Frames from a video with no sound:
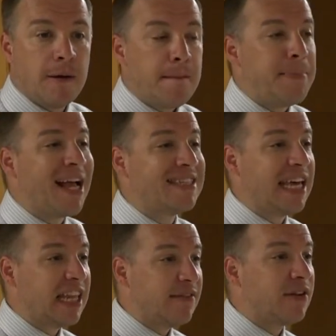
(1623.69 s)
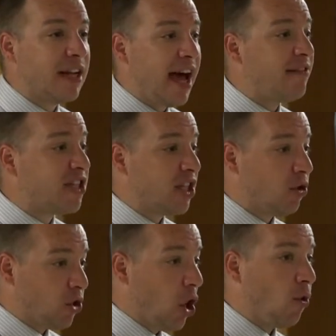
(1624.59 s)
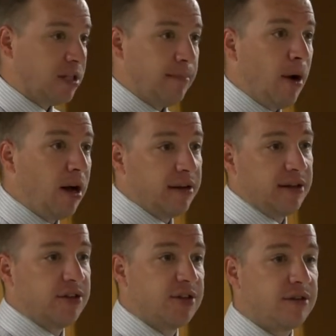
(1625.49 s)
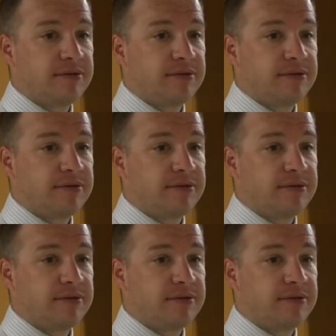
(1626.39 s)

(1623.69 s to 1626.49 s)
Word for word: Because they live a life still yoked in bondage.